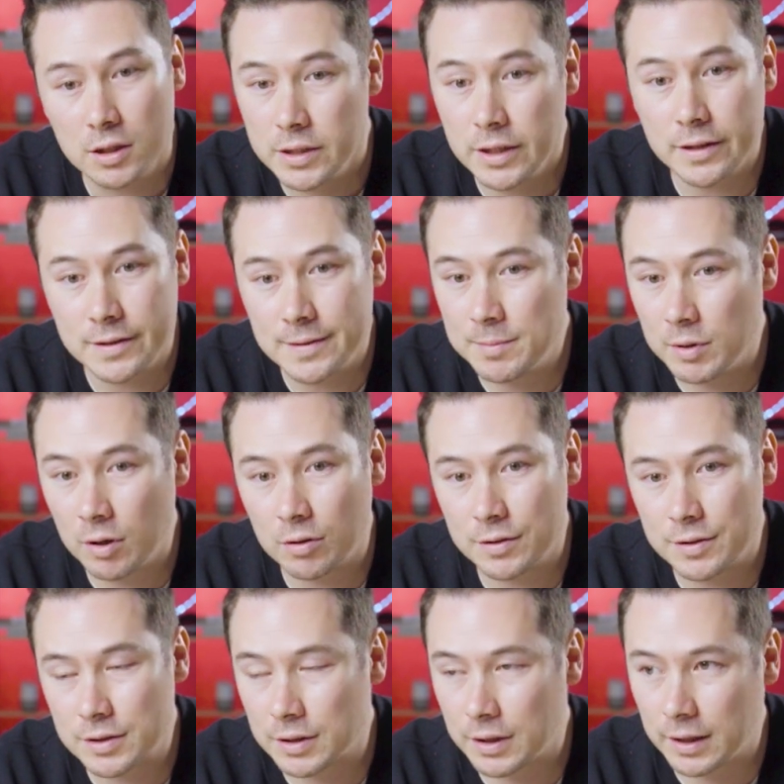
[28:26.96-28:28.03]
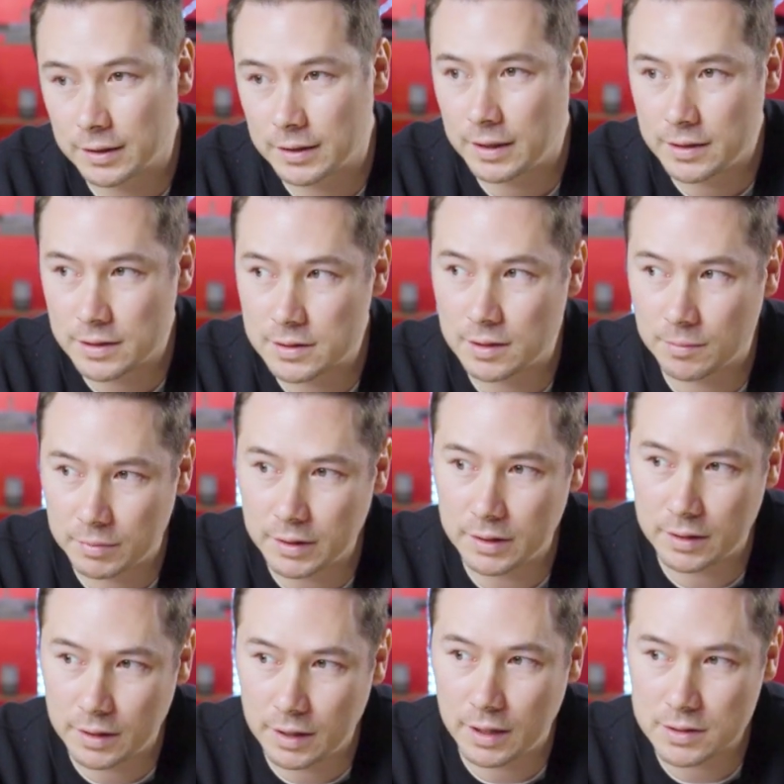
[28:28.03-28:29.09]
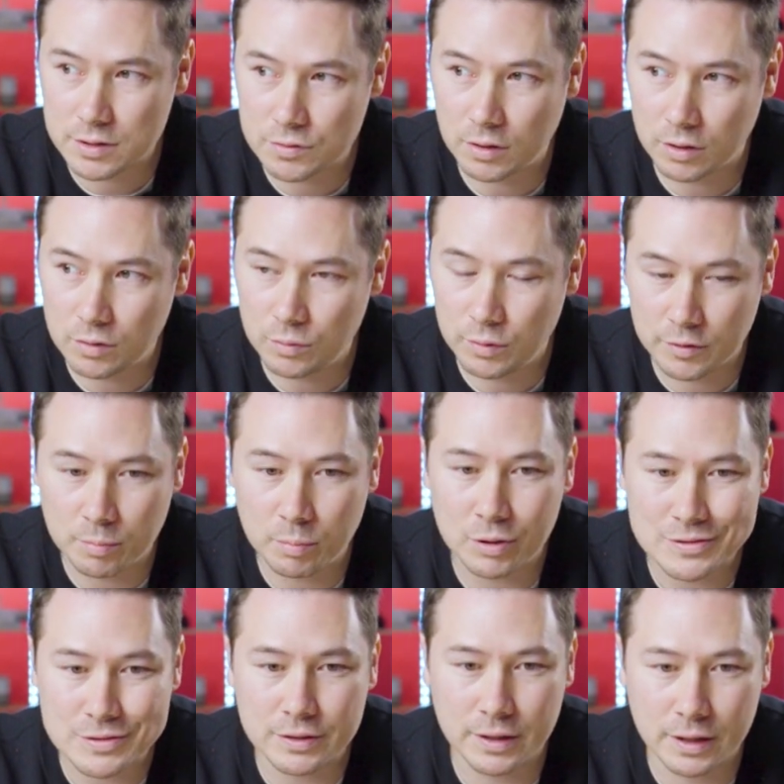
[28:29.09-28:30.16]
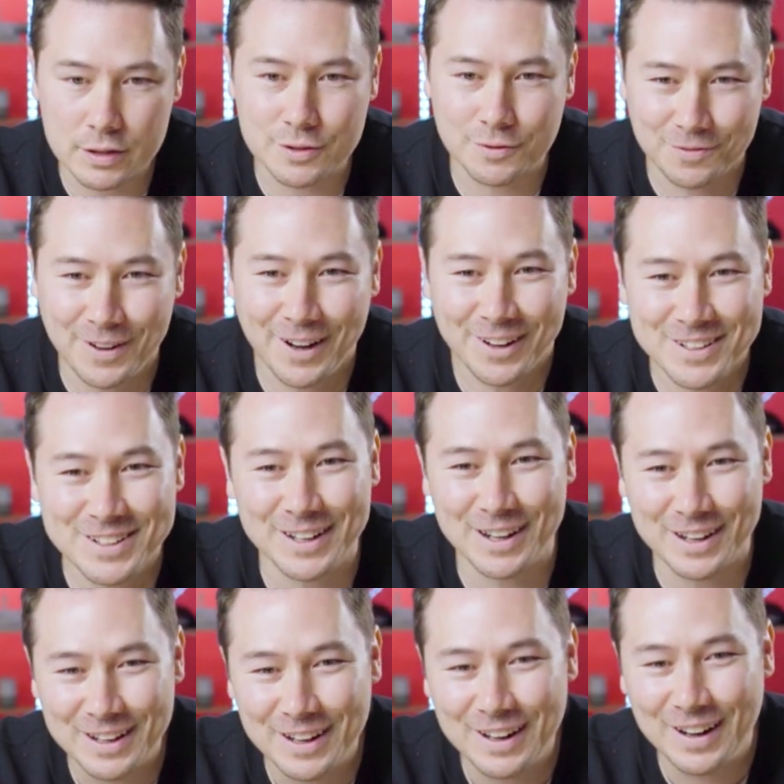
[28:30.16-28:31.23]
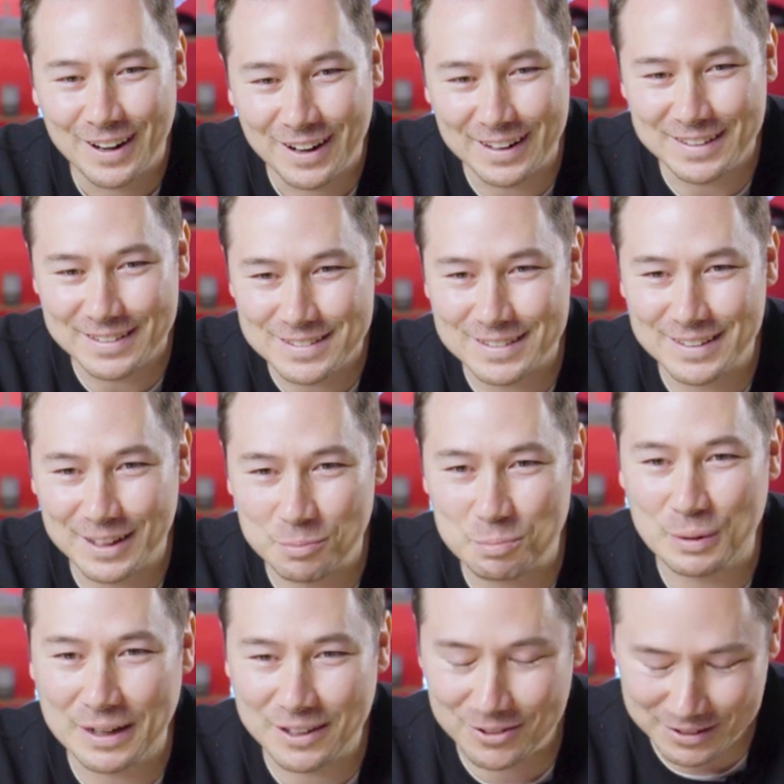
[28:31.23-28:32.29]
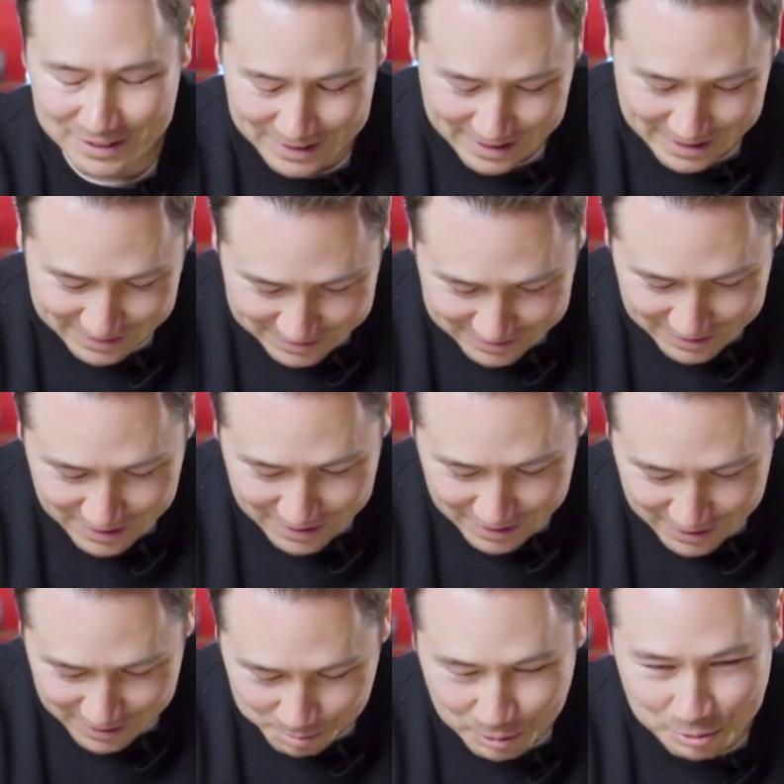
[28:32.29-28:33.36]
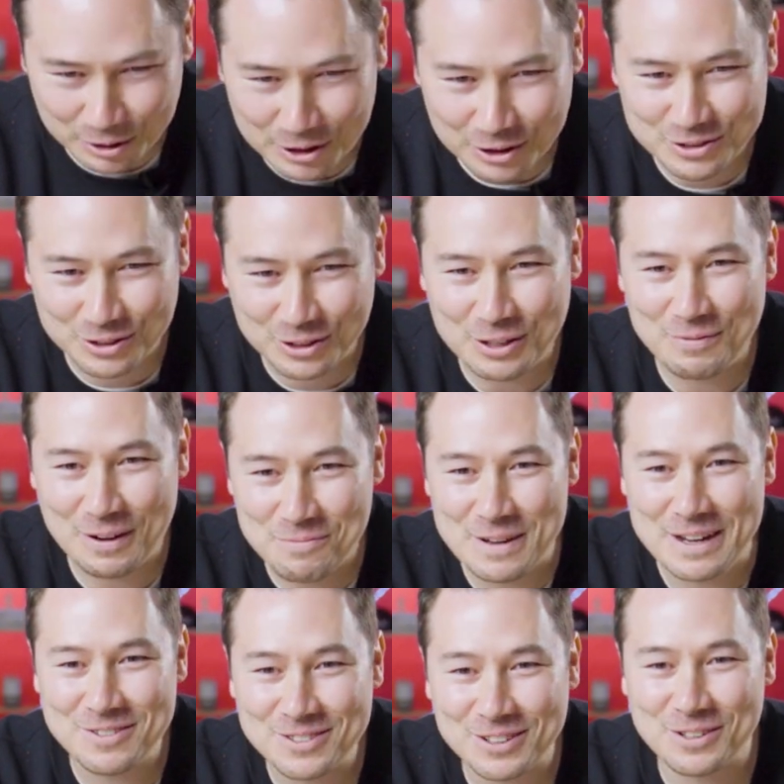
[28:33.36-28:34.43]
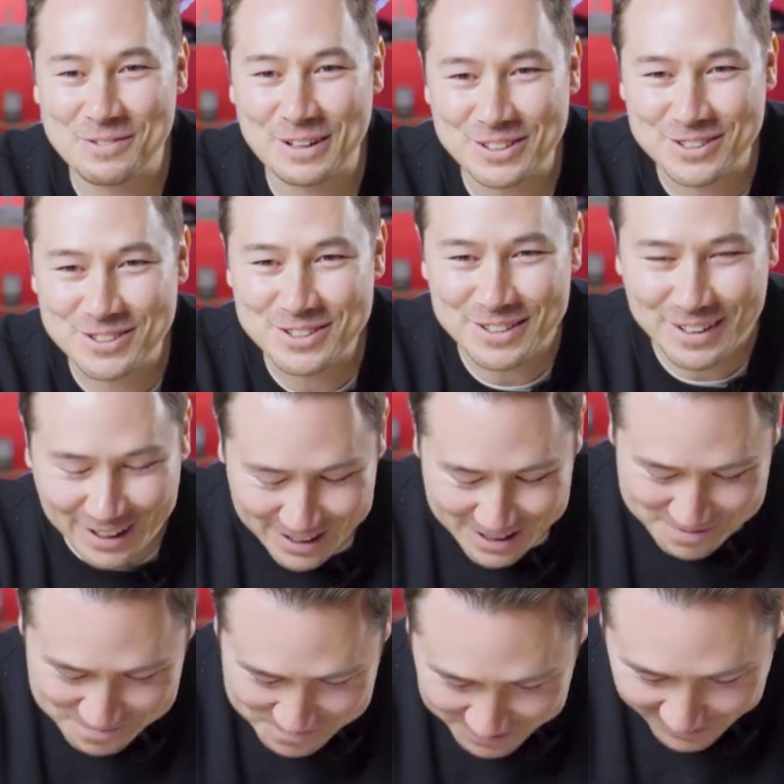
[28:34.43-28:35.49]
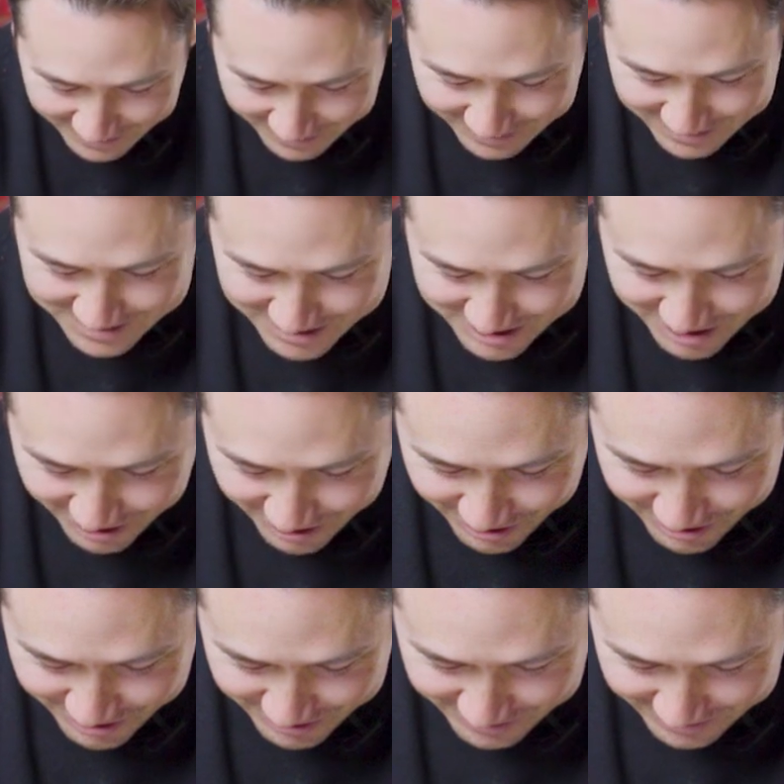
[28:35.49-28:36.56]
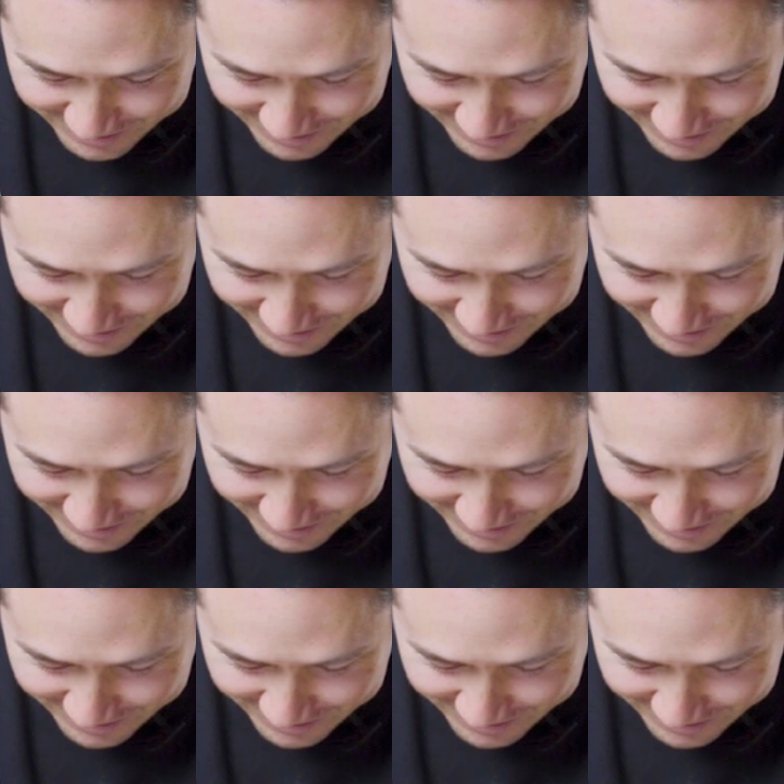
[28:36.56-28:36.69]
yeah, to be honest, like that is something that I struggle with personally as a founder. I need to get better at that. Uh, but we're not talking about me, we're talking about you. Um, so